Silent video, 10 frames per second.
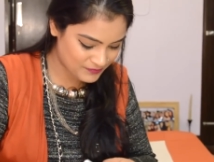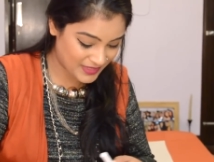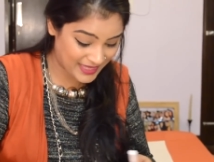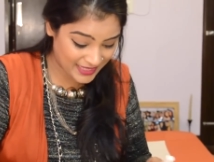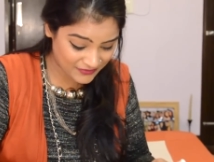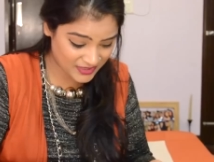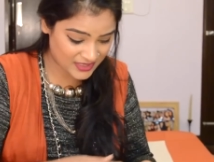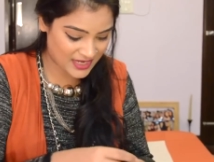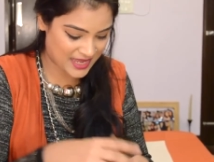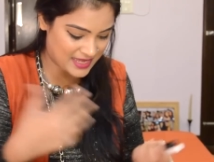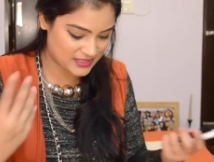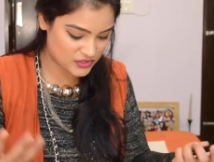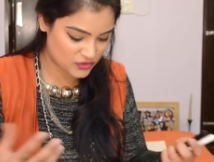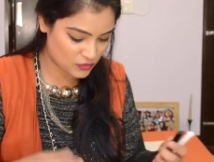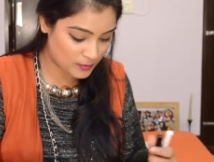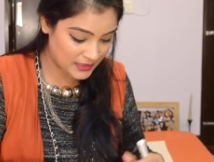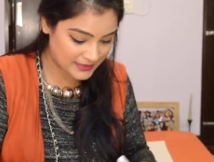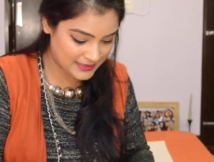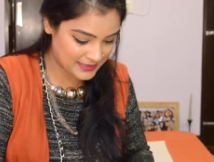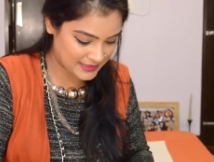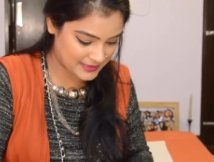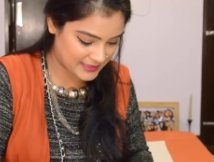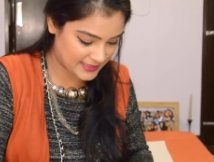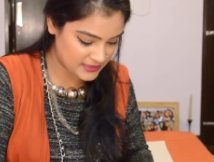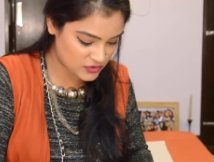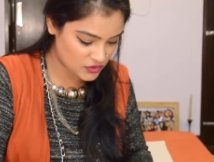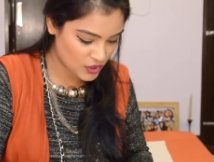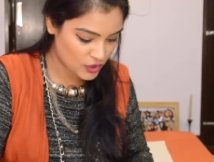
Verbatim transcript: heavy and you know bulky it gets.